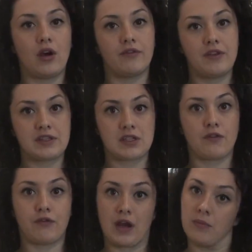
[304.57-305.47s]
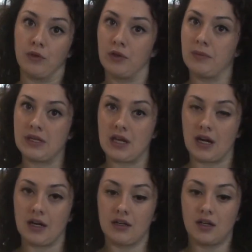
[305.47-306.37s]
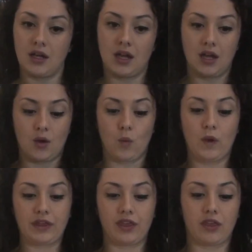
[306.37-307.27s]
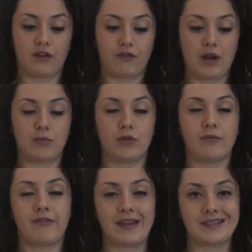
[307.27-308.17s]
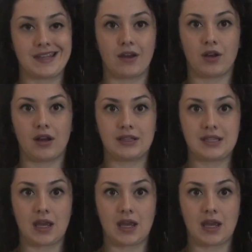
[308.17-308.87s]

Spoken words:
of this frame loom here. With the frame loom face down on a